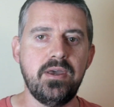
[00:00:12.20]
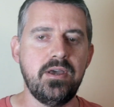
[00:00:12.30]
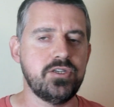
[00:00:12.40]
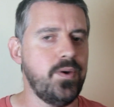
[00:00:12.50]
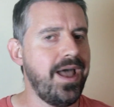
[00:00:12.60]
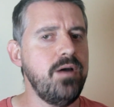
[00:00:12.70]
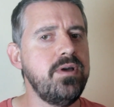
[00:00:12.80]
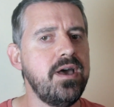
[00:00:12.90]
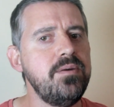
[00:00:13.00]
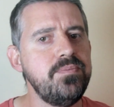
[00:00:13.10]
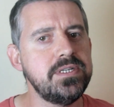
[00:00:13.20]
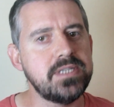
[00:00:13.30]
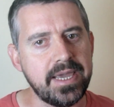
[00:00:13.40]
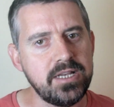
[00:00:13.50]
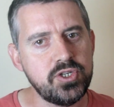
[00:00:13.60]
So how come this
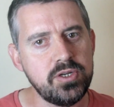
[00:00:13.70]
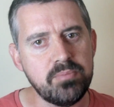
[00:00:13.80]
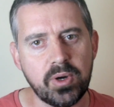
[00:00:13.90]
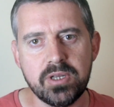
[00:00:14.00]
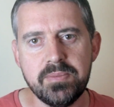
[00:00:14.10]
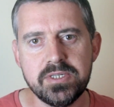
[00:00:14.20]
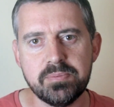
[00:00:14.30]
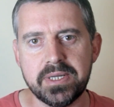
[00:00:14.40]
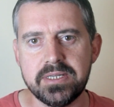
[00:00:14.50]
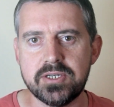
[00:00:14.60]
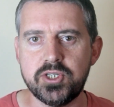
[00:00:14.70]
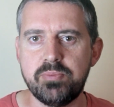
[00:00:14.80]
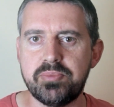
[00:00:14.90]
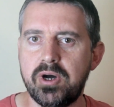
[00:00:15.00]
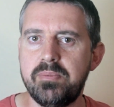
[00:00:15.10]
ancient monument played such a
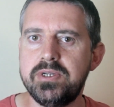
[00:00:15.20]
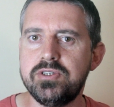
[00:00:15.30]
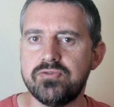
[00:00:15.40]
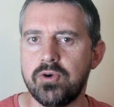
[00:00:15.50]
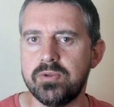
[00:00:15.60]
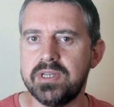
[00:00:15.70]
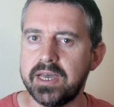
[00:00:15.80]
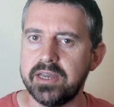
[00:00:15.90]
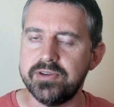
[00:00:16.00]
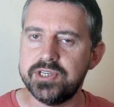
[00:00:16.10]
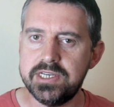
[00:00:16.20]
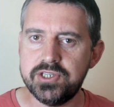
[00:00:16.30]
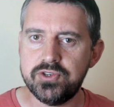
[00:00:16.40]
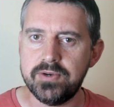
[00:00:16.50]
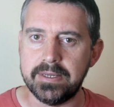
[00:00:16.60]
prominent role in Irish
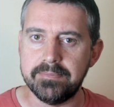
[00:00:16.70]
history?